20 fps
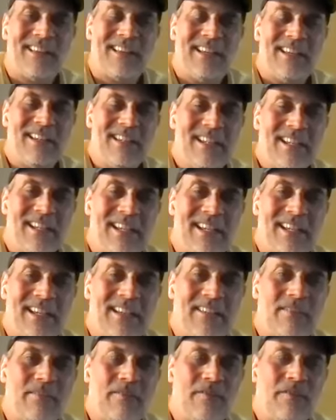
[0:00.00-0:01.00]

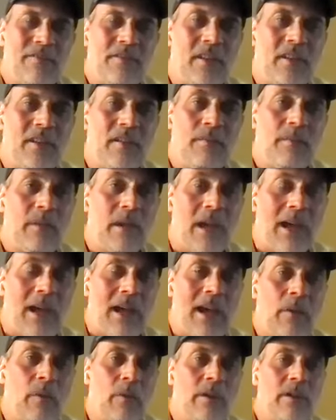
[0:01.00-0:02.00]
indie film.
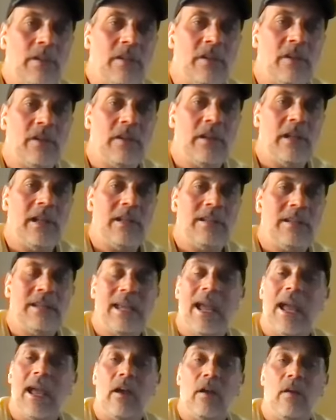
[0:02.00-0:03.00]
I wouldn't turn that
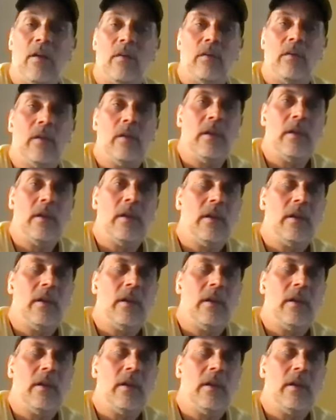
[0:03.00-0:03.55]
down,